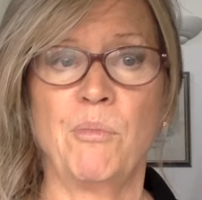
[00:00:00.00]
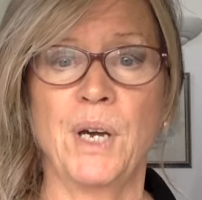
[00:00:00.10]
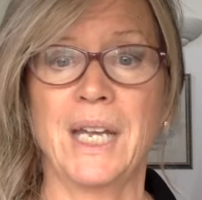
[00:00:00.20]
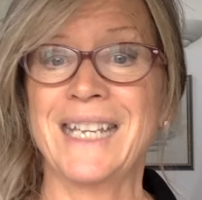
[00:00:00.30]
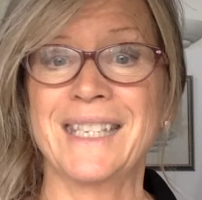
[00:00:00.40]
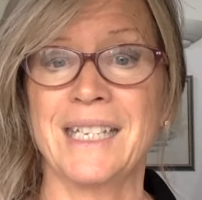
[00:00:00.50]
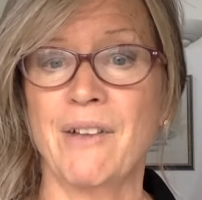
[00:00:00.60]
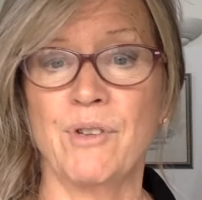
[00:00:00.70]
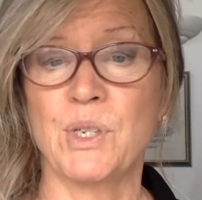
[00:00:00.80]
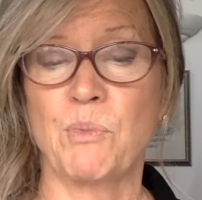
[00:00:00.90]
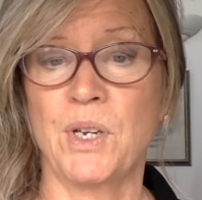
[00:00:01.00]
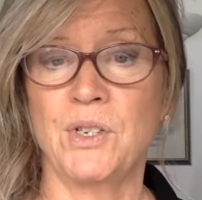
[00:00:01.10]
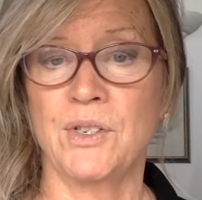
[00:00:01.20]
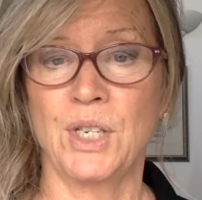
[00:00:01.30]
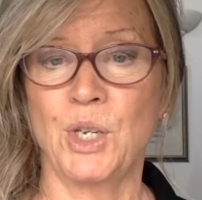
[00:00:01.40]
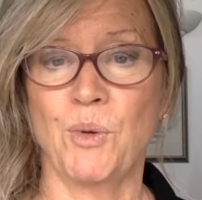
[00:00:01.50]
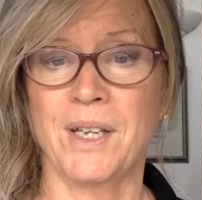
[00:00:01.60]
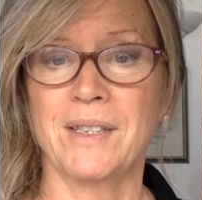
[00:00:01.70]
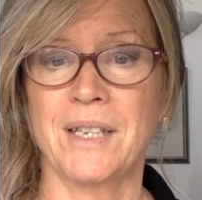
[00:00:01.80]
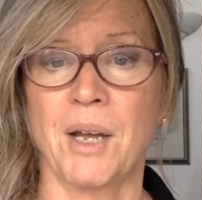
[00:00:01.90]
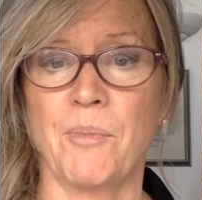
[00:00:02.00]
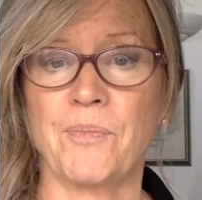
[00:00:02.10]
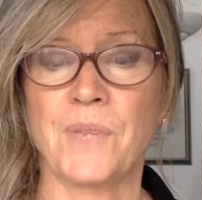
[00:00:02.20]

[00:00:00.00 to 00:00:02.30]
But it's never as much as a US tip.